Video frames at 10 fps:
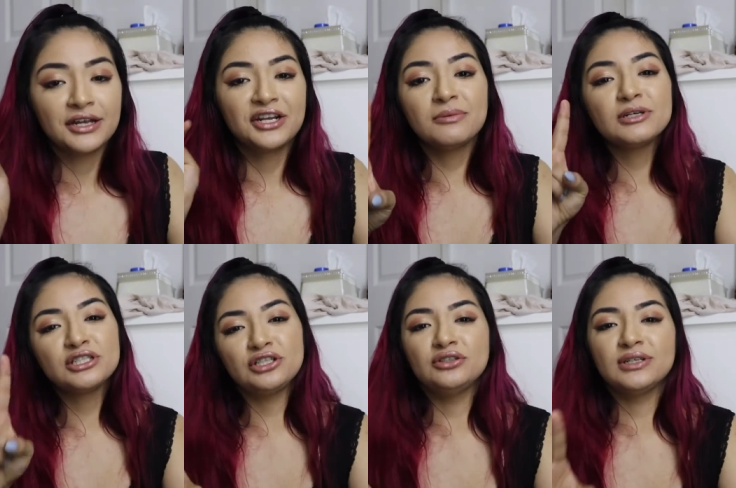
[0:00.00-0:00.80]
Number
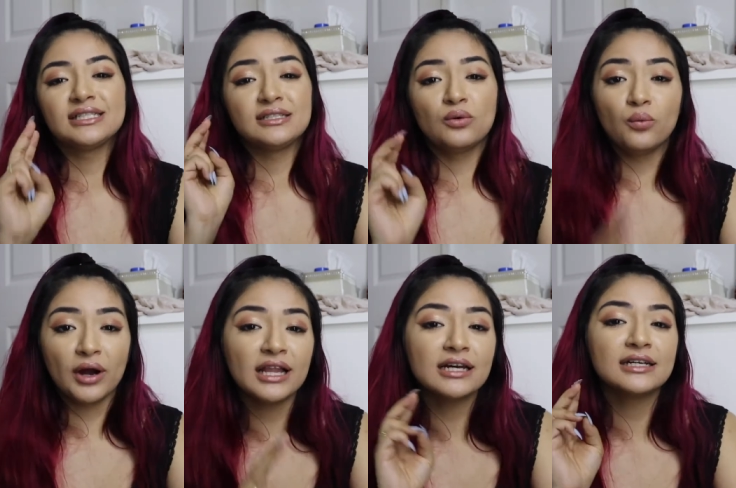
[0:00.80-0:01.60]
two, it's the
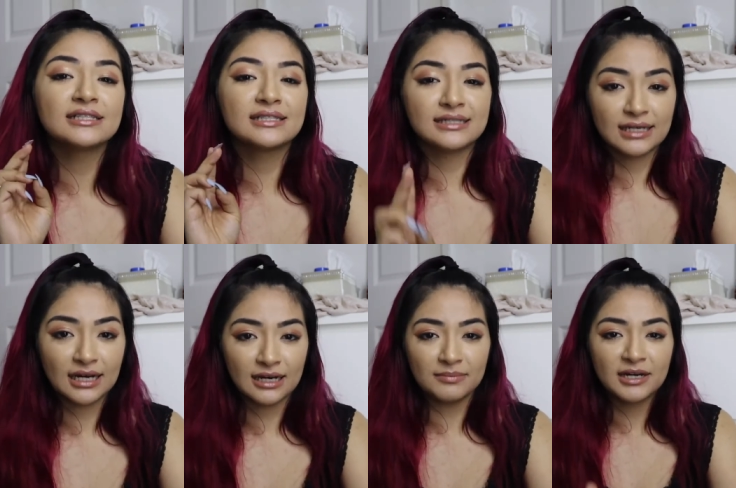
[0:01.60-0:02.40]
Wella
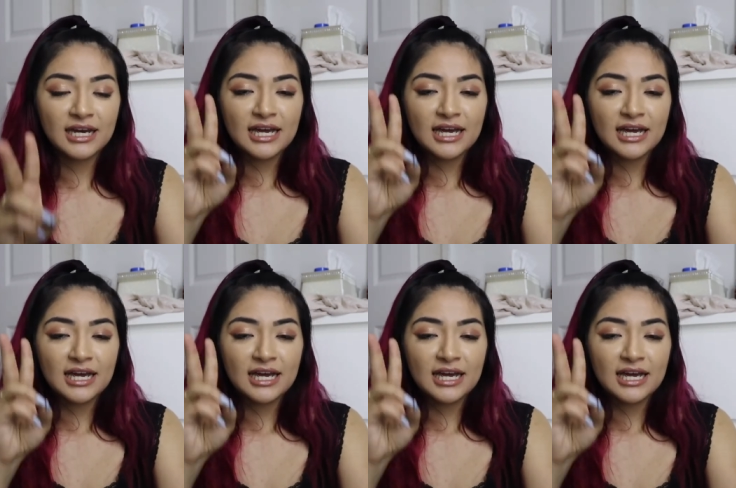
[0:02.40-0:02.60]
Tub.